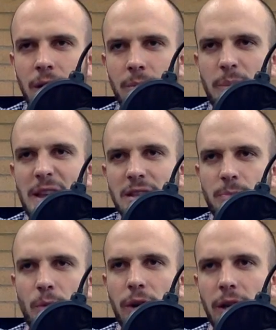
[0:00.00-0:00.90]
Ben's
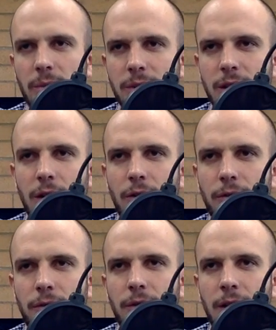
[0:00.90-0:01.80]
pointing at
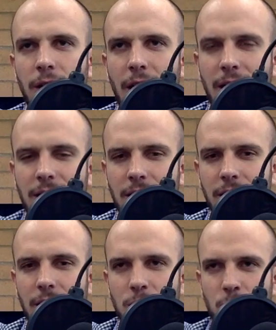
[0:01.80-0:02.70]
himself, acting like
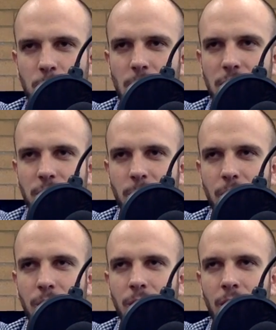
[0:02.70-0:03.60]
he's responsible.